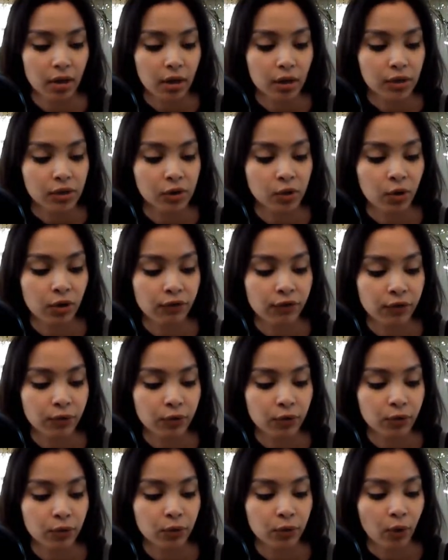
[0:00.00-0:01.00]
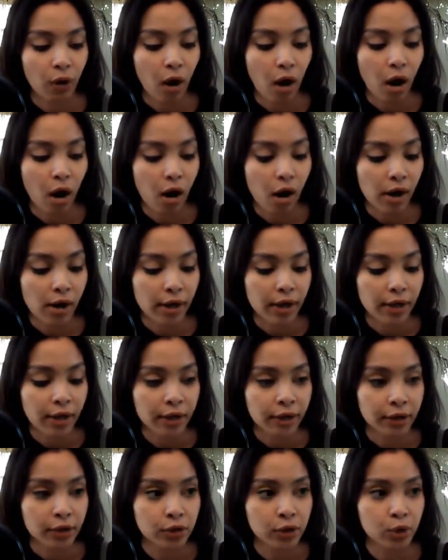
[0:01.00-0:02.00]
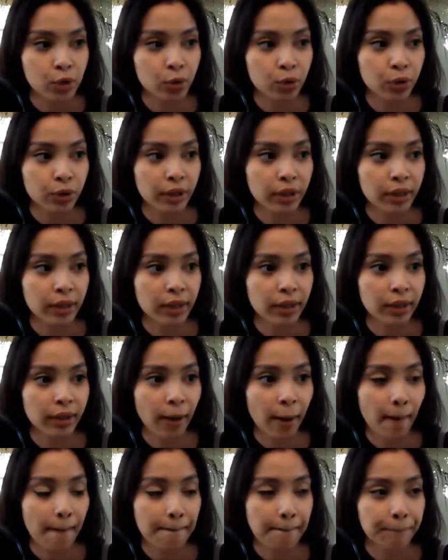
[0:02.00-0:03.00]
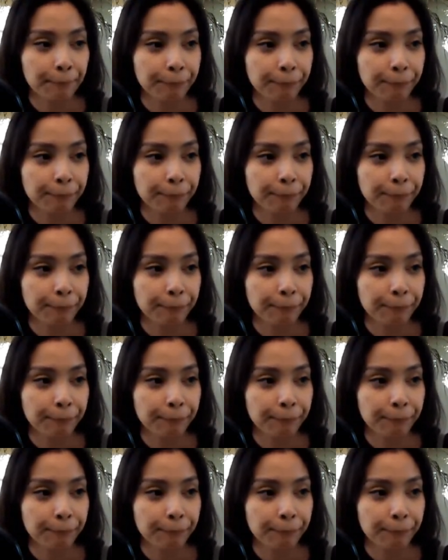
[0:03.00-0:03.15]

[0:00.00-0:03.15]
So if you are doing